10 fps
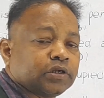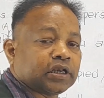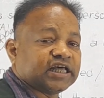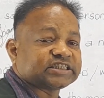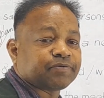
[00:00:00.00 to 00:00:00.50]

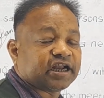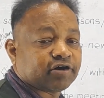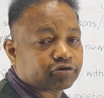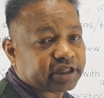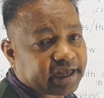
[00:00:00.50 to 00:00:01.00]
Let's find
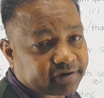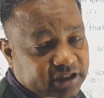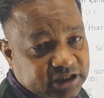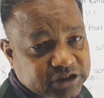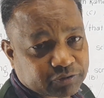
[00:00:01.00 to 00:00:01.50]
out the error
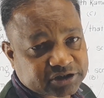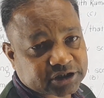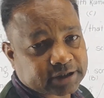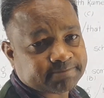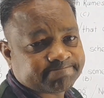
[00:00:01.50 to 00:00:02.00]
in this
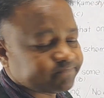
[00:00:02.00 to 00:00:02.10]
question.